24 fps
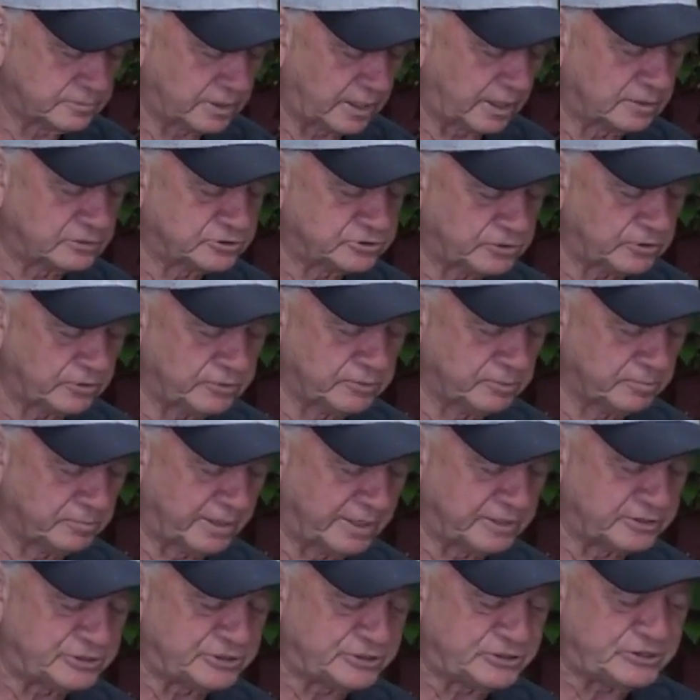I'll show you
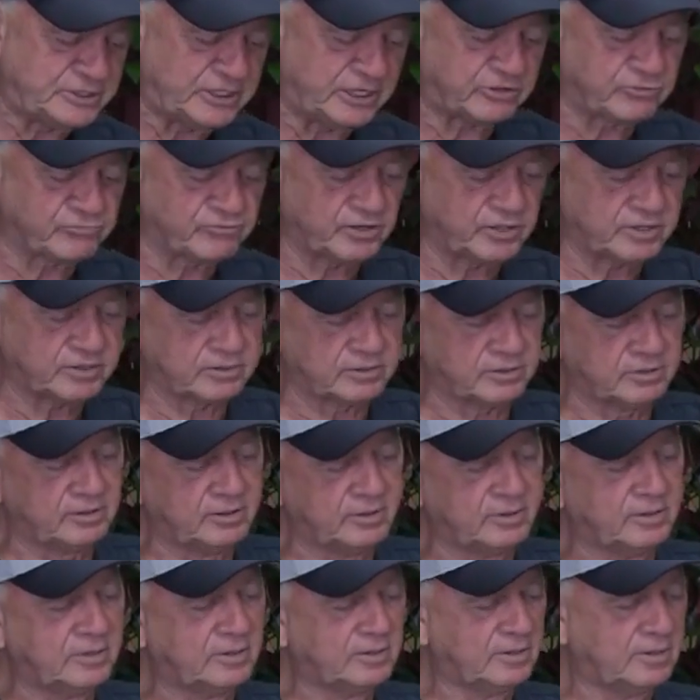my secret.
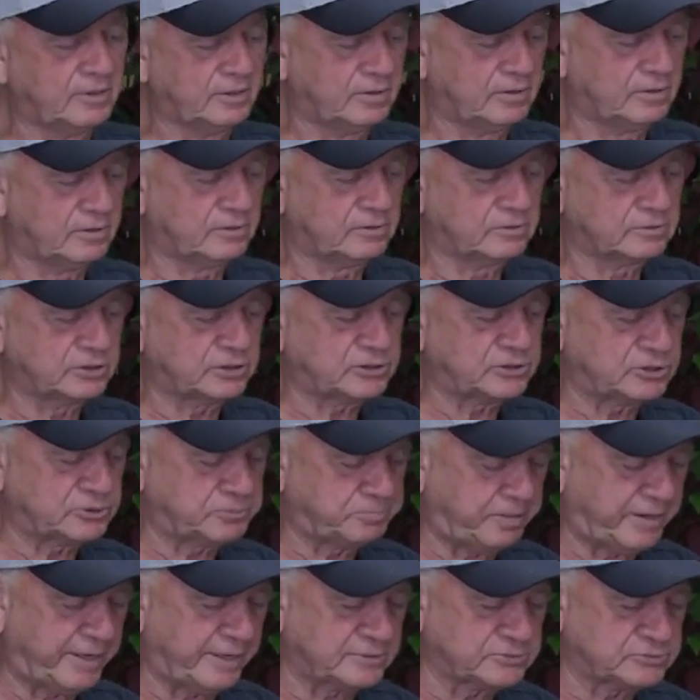This is
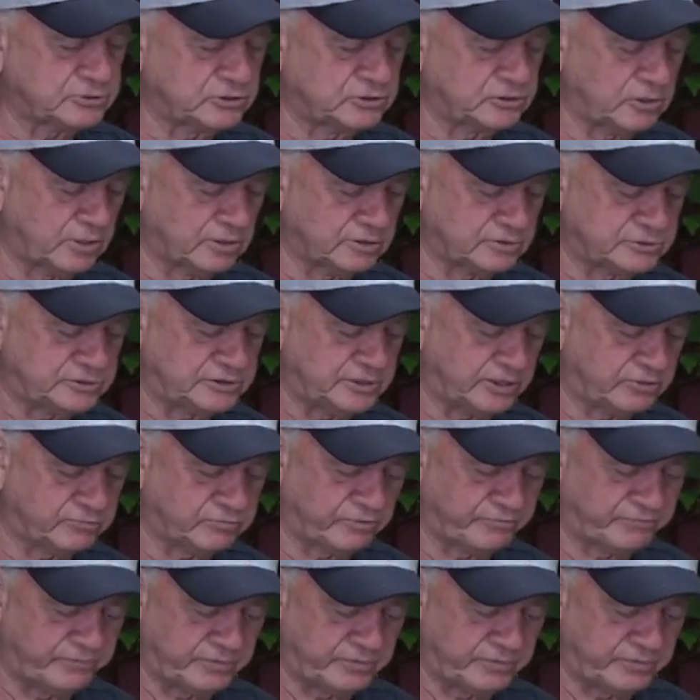Pastor John's secret